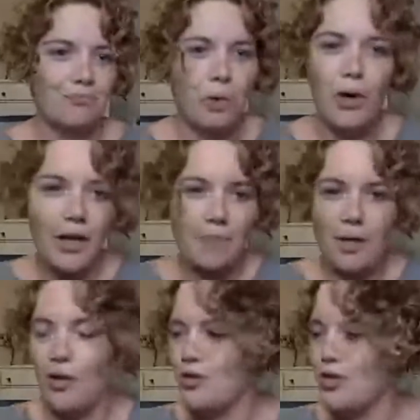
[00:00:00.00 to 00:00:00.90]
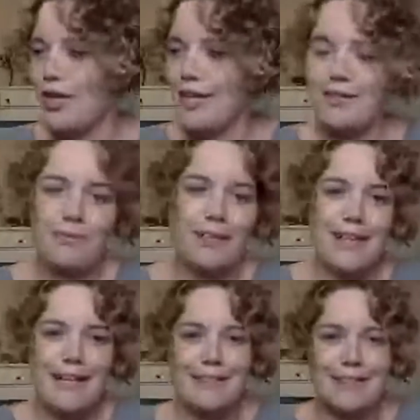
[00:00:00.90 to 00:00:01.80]
Hookup culture is what
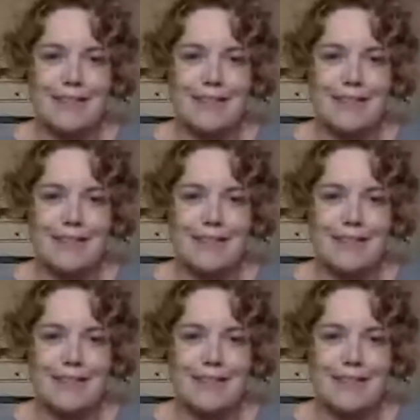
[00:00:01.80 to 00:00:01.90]
it is.